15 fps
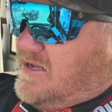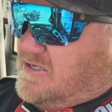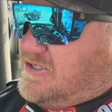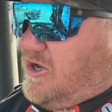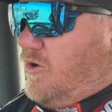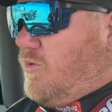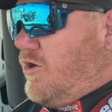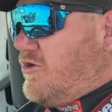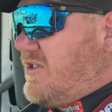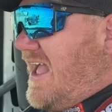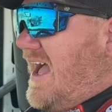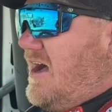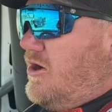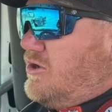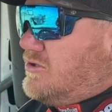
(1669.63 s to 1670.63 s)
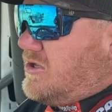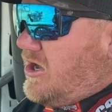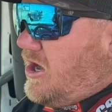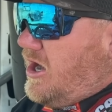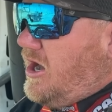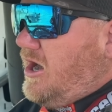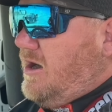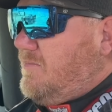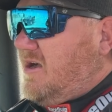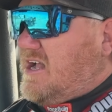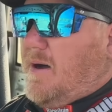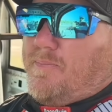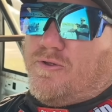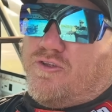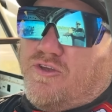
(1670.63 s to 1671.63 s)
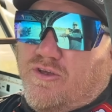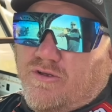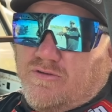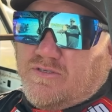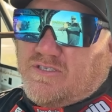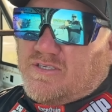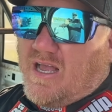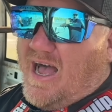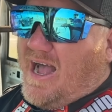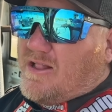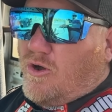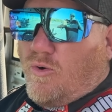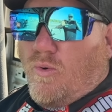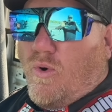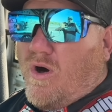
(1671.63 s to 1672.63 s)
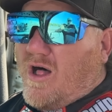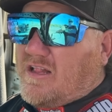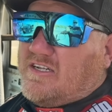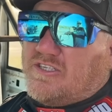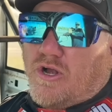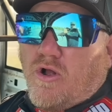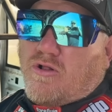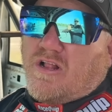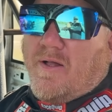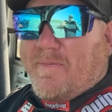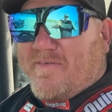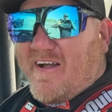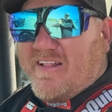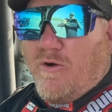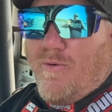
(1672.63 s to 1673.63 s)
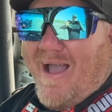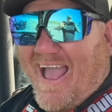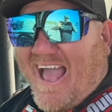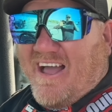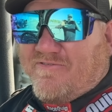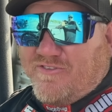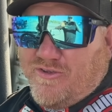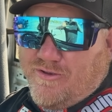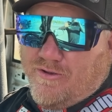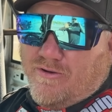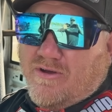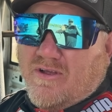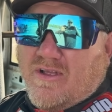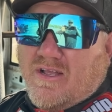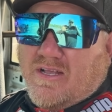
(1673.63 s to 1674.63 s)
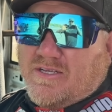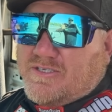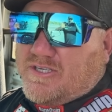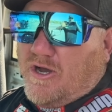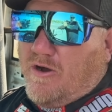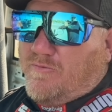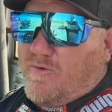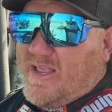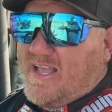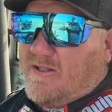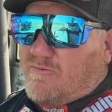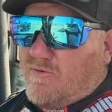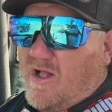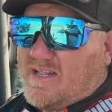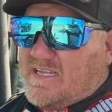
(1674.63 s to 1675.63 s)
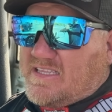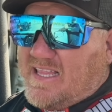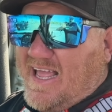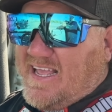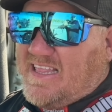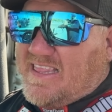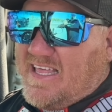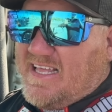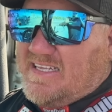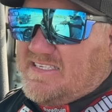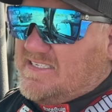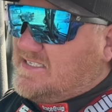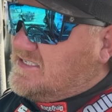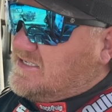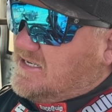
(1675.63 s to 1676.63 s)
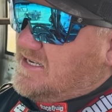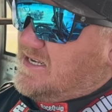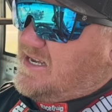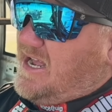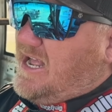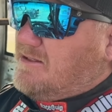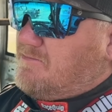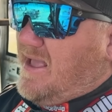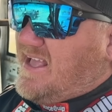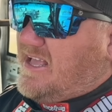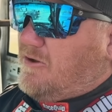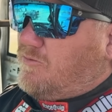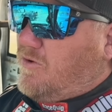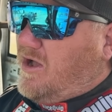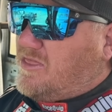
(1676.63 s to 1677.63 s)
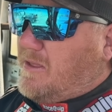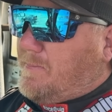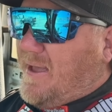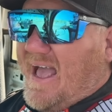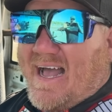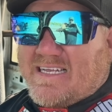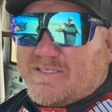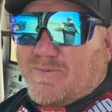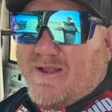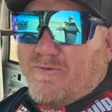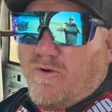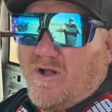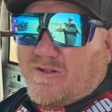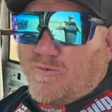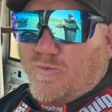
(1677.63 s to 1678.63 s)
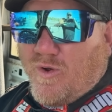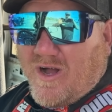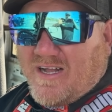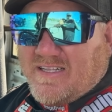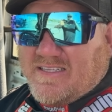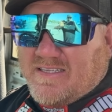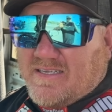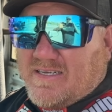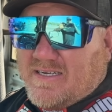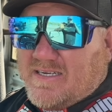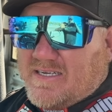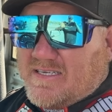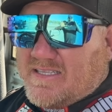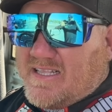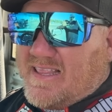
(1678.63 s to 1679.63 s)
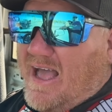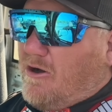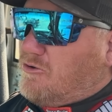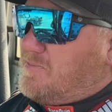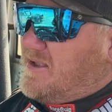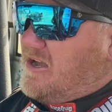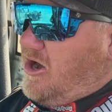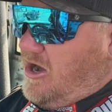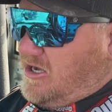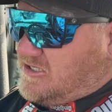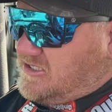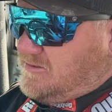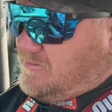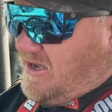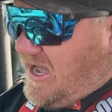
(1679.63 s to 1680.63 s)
So we're down a couple tunes. I don't want to turn it up. I don't have to. So if we can run it like this and make it run the pass we want to run, then that would be awesome.